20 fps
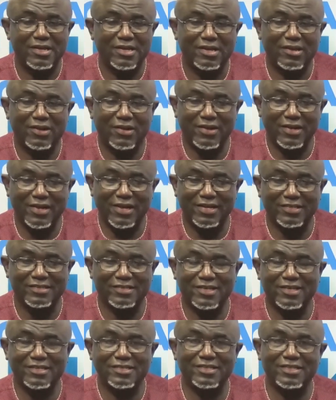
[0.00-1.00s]

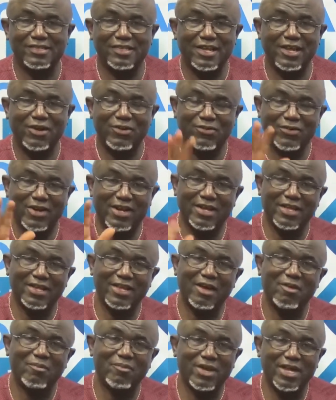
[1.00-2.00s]
organizations that I would rather
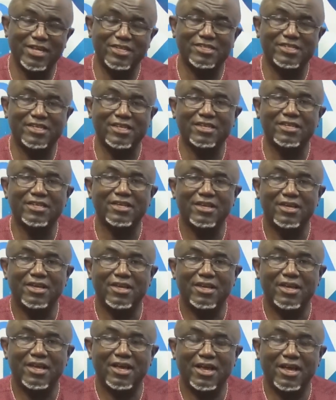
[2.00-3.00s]
not mention.
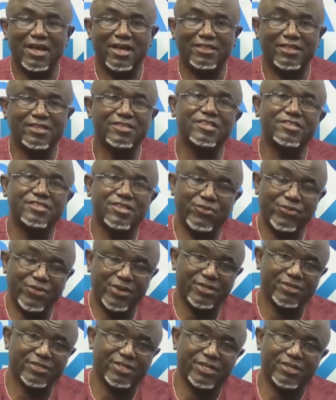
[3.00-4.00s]
This is the
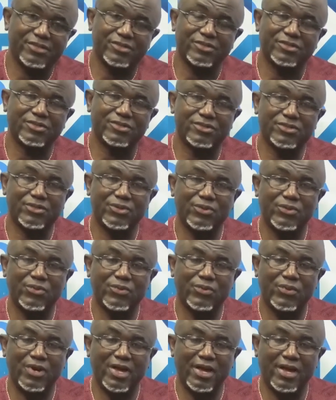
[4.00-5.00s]
real deal.
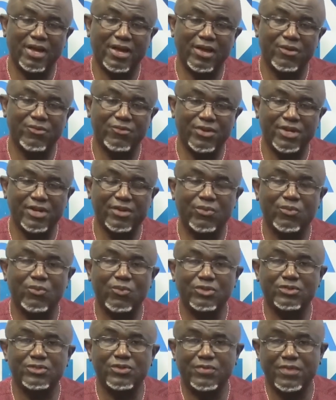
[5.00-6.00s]
So I really
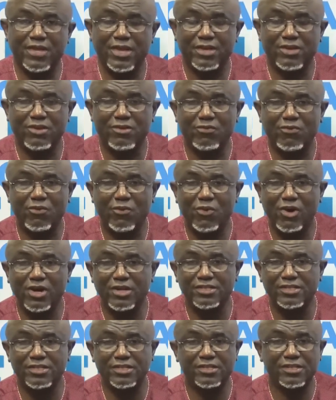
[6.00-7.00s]
want to thank you for
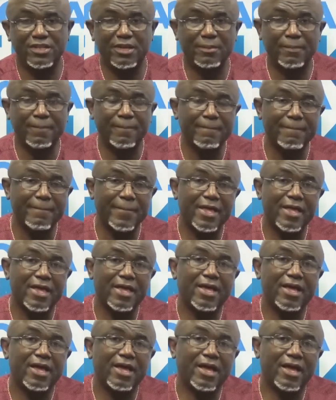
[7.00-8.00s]
watching them,
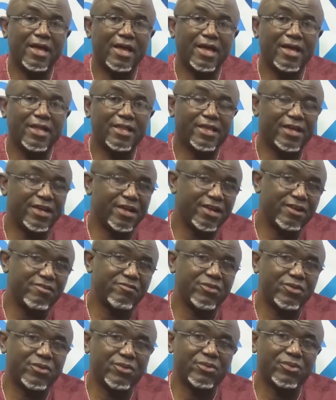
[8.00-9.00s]
their
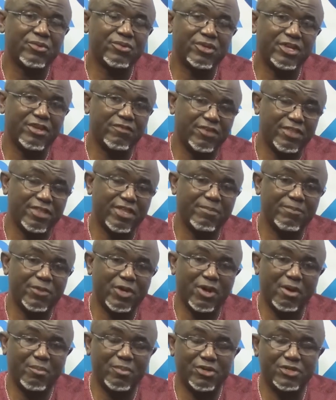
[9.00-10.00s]
interview, giving them
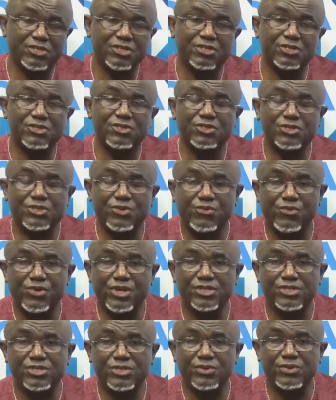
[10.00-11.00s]
the opportunity to
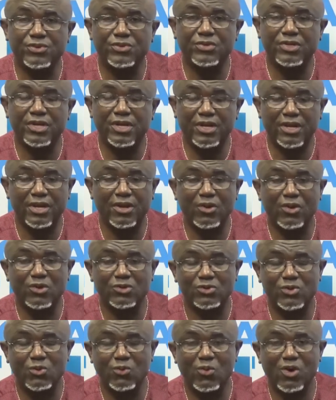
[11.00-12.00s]
reach you, and then
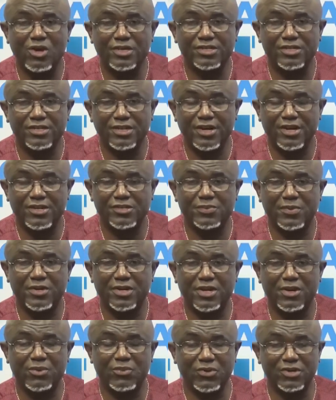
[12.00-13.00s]
also watching Diaspora
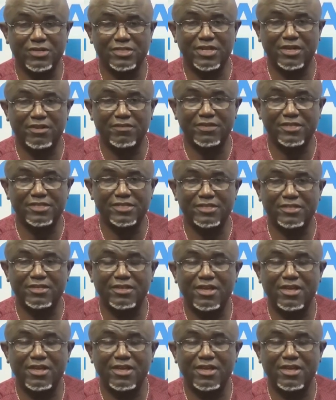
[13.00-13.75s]
Network Television.